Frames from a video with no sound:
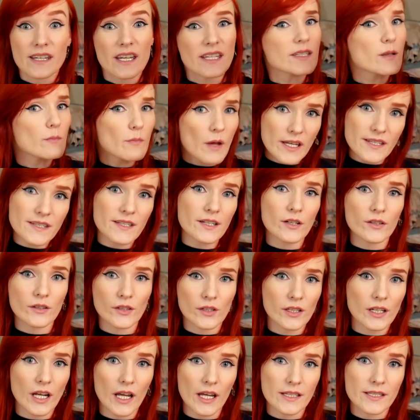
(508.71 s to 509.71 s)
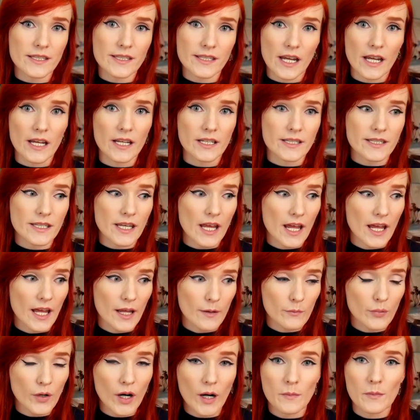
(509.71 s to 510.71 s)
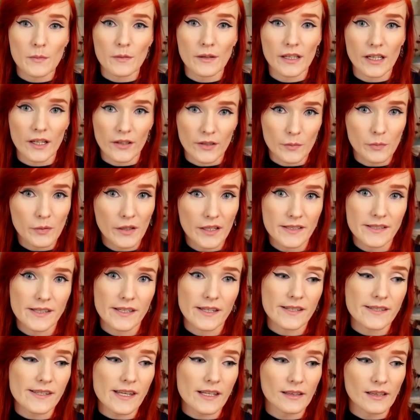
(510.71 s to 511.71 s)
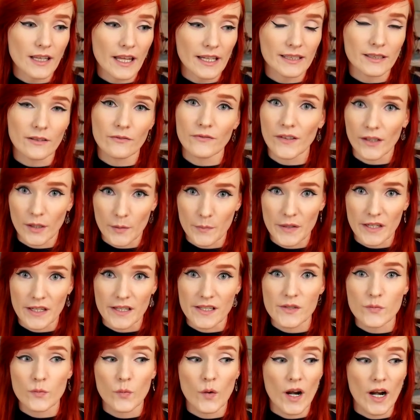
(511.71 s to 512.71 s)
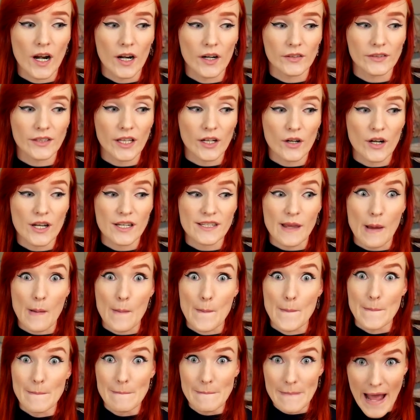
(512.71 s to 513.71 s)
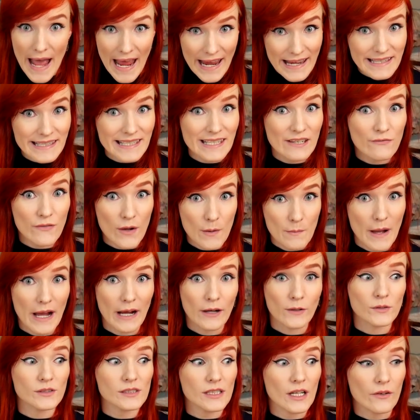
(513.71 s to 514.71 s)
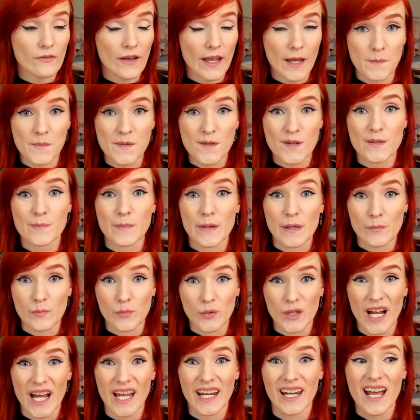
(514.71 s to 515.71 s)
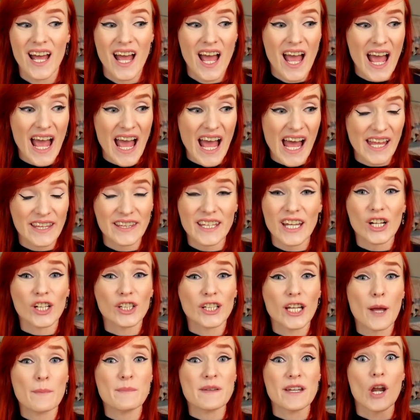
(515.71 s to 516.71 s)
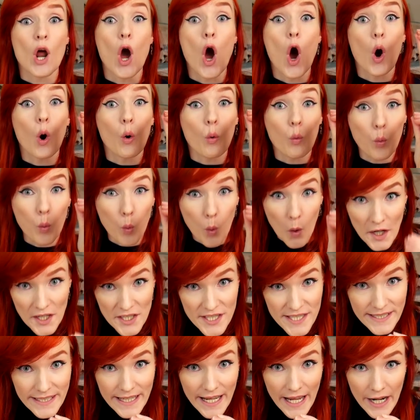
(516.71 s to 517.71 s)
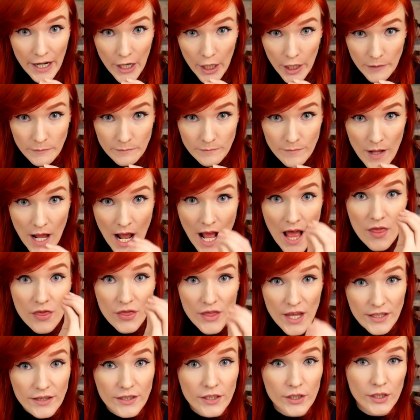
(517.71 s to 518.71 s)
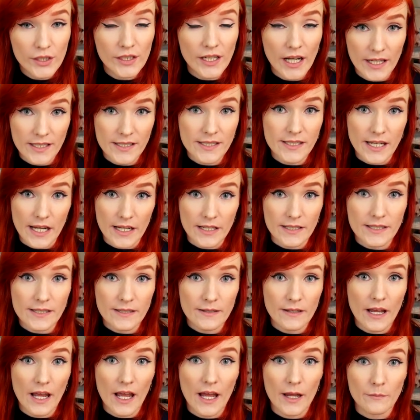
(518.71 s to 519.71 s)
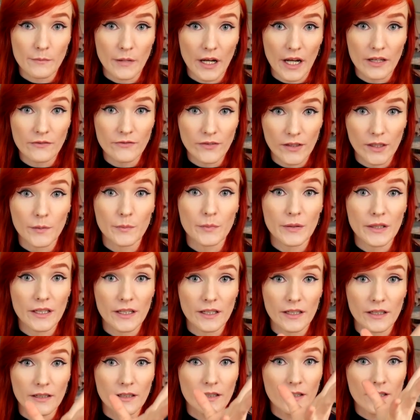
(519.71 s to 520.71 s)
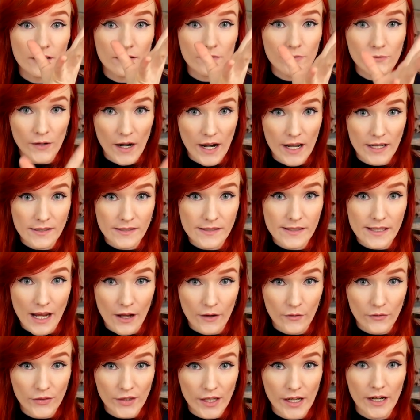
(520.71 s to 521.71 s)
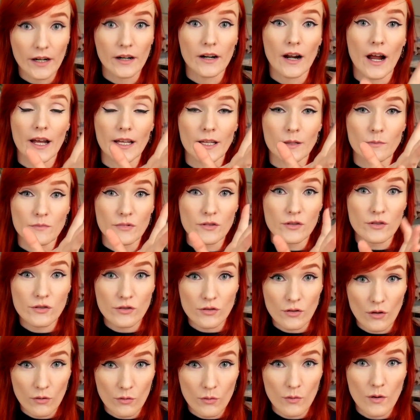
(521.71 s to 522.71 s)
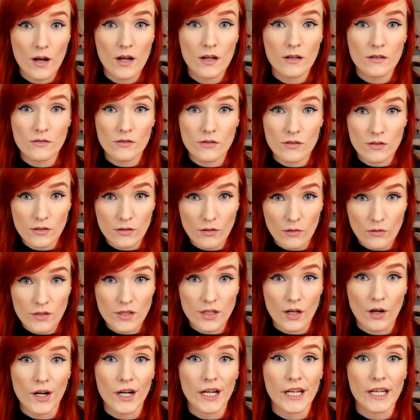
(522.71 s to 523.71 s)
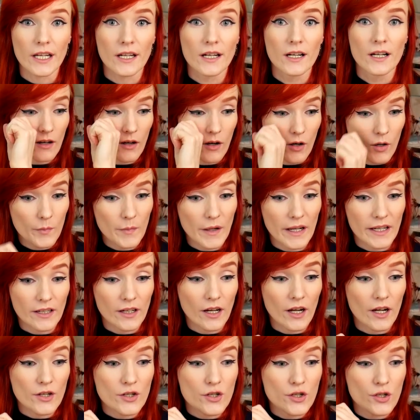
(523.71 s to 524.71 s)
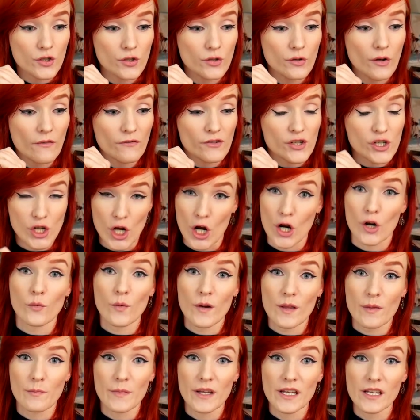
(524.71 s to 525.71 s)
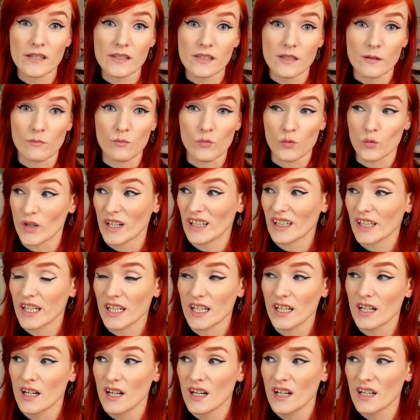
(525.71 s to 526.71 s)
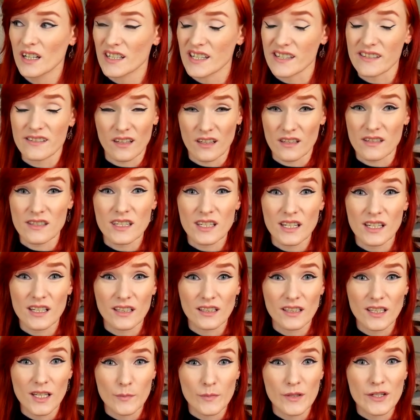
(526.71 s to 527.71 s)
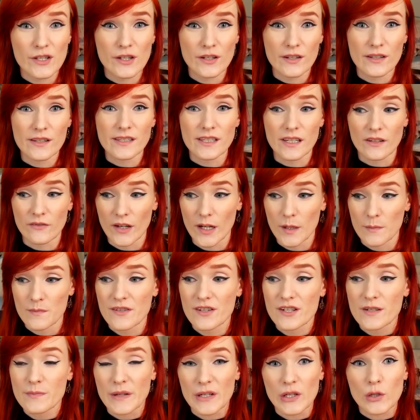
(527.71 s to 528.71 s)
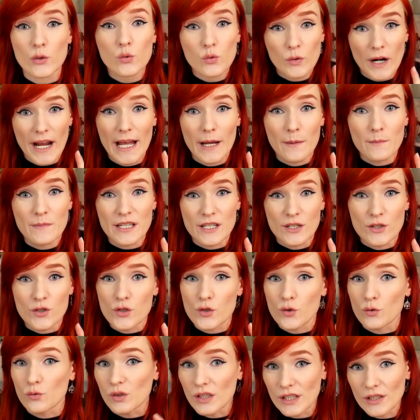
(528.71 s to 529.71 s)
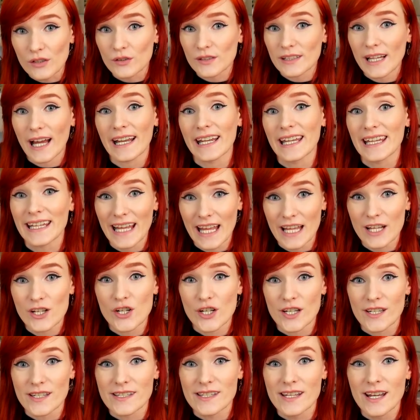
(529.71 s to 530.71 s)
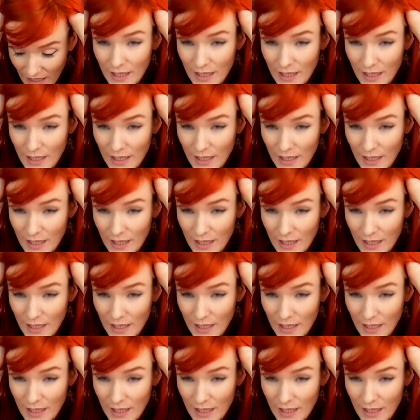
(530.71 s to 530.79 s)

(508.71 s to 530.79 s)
It's a mess here in the United States and probably other places like the Philippines where there is massive amounts of hamsters being bred and they are kept in worse care than the United States. And my Philippine friends out there, I am so, so sorry. Oh my gosh, you have shared with me some really disgusting images of hamsters being crammed into little tiny cages.